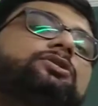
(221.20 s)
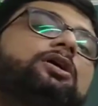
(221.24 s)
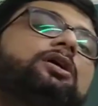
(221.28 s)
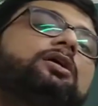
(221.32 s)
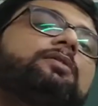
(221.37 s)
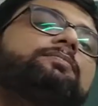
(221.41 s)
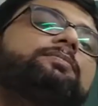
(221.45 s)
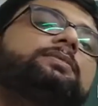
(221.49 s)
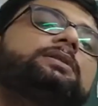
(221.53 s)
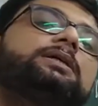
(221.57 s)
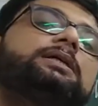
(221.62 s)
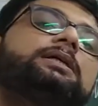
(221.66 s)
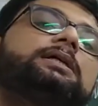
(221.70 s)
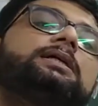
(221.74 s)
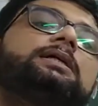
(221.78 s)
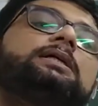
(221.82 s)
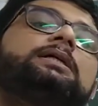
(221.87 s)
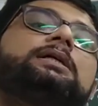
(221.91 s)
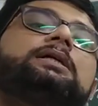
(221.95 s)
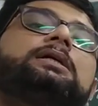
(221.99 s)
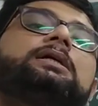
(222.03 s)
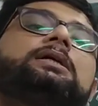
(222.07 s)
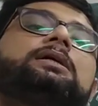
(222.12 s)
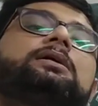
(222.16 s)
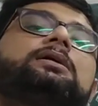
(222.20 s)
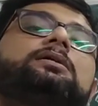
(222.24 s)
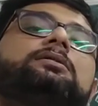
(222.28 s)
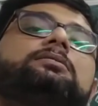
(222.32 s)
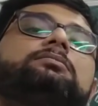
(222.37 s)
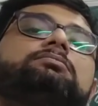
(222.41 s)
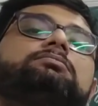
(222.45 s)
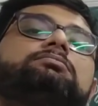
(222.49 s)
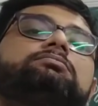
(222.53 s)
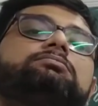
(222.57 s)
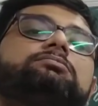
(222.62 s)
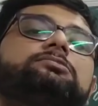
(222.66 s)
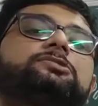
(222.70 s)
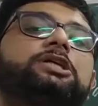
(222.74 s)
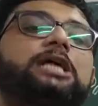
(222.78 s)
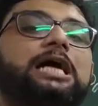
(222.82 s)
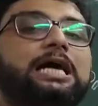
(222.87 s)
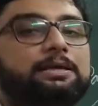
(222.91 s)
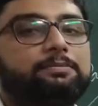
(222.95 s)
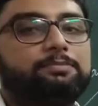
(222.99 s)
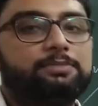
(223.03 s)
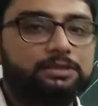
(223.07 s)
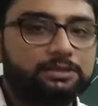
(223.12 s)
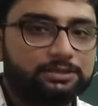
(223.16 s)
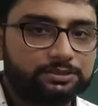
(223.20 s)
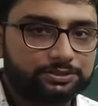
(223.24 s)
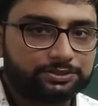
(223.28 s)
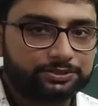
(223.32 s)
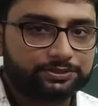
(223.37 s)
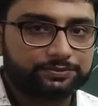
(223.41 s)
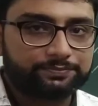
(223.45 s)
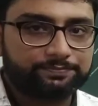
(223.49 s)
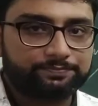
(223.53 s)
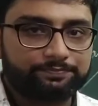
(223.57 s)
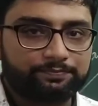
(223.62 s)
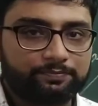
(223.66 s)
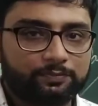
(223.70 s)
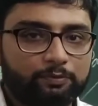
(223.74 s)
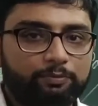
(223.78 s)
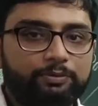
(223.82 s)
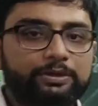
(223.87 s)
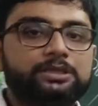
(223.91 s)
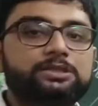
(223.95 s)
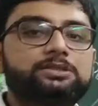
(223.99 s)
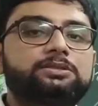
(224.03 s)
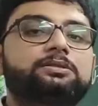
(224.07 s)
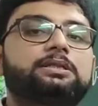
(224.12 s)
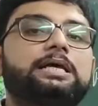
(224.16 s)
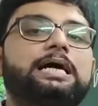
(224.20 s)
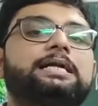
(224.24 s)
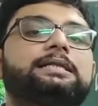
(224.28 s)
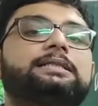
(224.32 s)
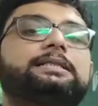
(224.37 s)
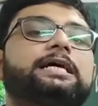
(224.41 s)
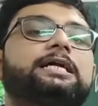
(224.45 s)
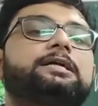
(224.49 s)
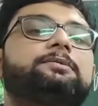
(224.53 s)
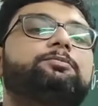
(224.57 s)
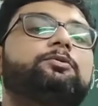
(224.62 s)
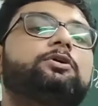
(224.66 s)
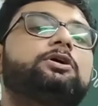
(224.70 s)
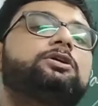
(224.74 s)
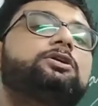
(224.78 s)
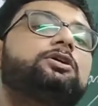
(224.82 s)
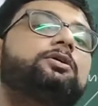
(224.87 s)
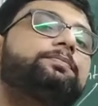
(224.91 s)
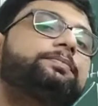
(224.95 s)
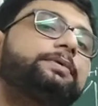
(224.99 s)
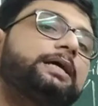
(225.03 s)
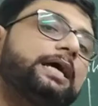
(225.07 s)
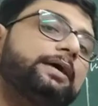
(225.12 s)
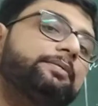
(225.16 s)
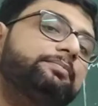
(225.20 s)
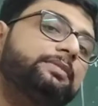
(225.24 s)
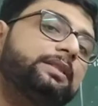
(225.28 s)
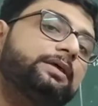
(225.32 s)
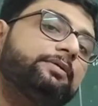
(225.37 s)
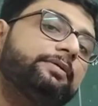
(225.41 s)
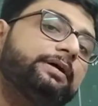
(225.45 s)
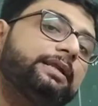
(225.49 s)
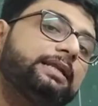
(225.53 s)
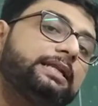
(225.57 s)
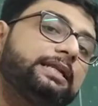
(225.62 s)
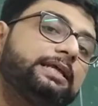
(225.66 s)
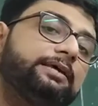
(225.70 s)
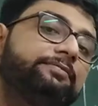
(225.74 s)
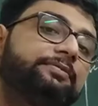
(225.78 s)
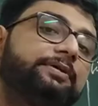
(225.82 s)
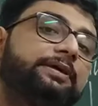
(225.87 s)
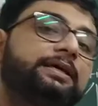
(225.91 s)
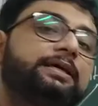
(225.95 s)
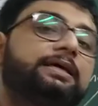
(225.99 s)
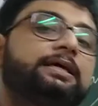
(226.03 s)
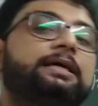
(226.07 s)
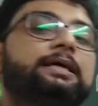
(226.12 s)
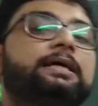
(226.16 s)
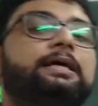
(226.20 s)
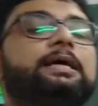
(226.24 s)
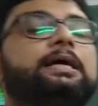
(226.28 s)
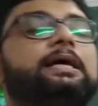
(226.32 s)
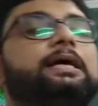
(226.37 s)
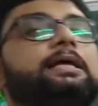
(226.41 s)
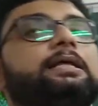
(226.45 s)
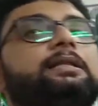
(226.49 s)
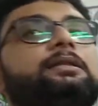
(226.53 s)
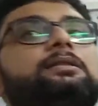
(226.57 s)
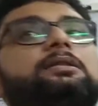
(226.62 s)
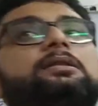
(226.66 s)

of the tribals, which at that point of time they were living in